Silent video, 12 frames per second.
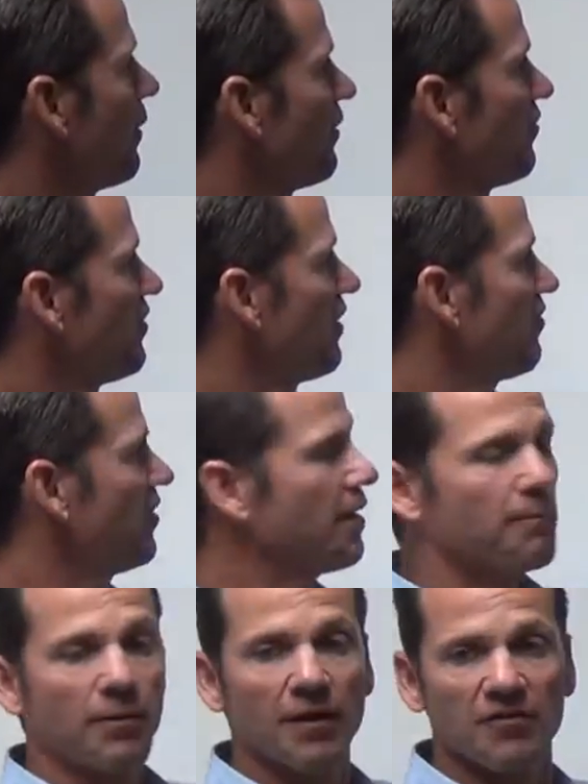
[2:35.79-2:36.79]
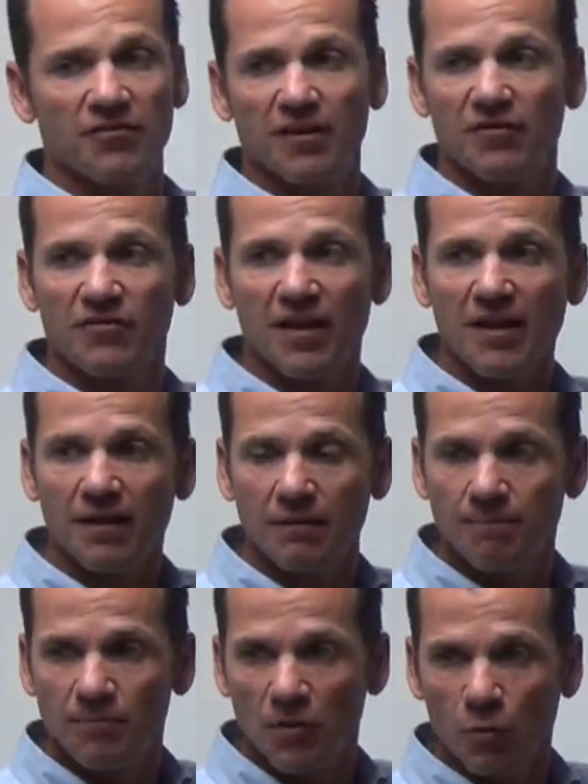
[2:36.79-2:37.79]
plus 16 plus
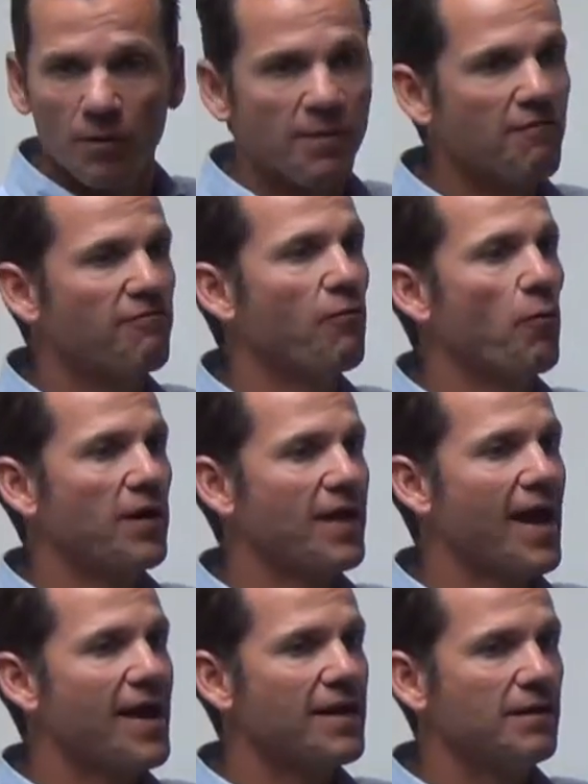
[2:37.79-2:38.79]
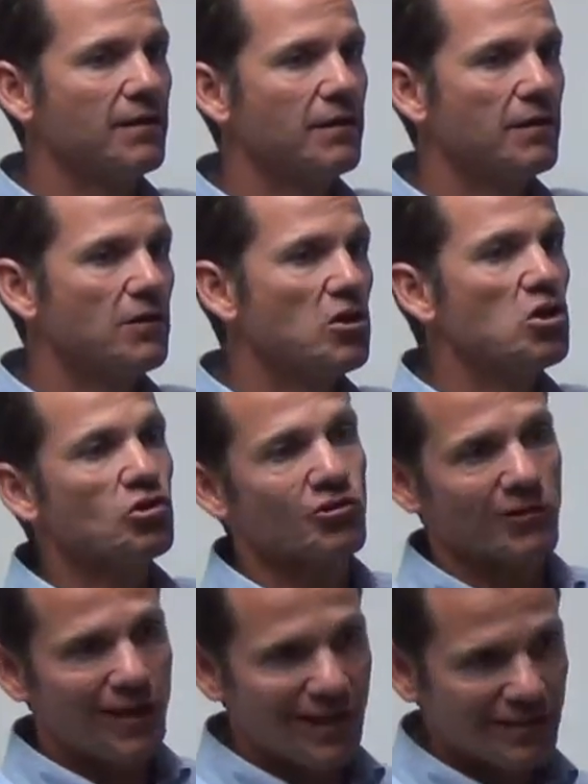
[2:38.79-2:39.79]
16 would be 48.
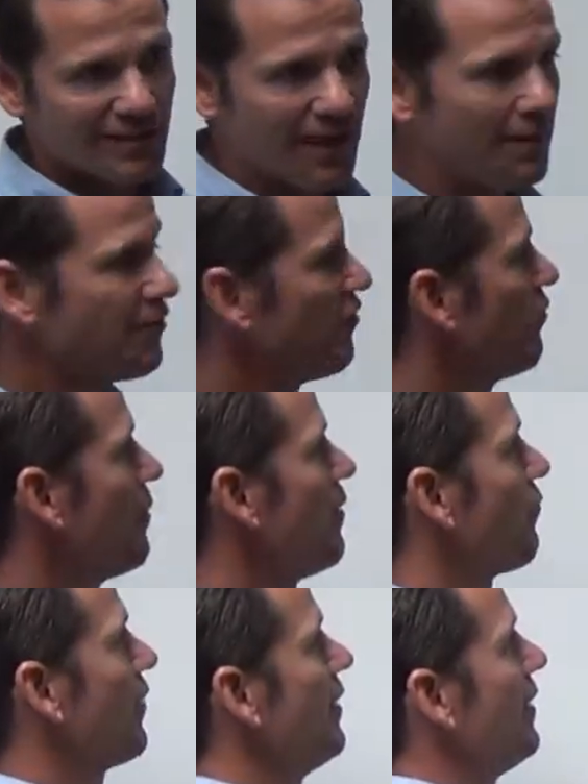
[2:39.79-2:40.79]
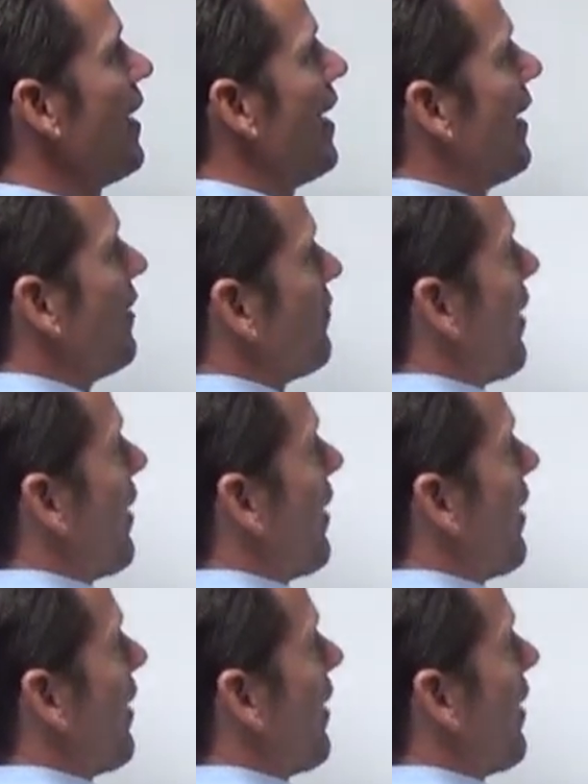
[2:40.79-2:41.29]
So a lot of times this would be written as